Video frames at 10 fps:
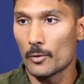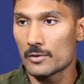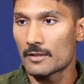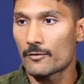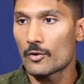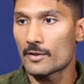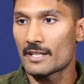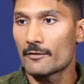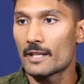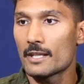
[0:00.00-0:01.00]
poles of
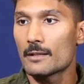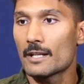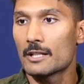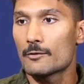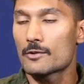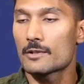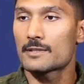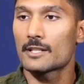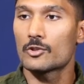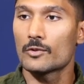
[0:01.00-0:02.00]
course are very
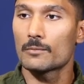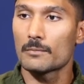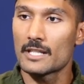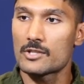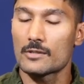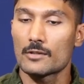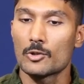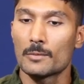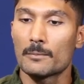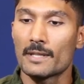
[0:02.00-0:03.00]
individualistic to each
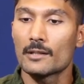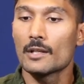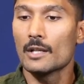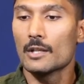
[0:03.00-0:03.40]
human being,